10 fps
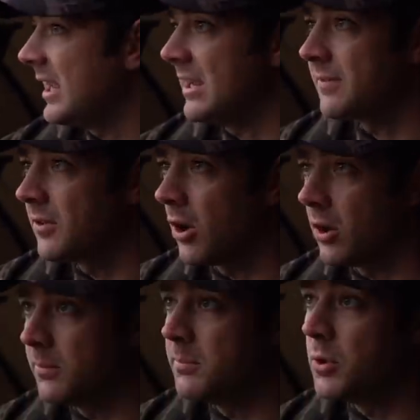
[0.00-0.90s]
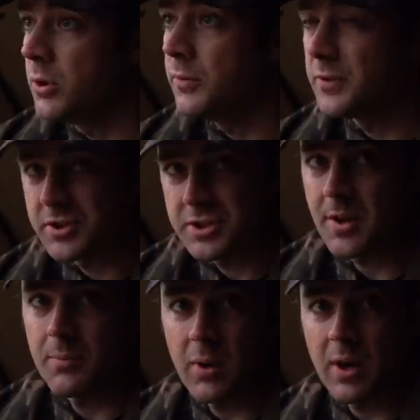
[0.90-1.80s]
if not, I'll move
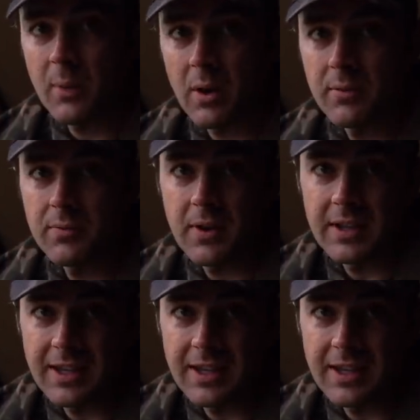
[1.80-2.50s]
somewhere where I think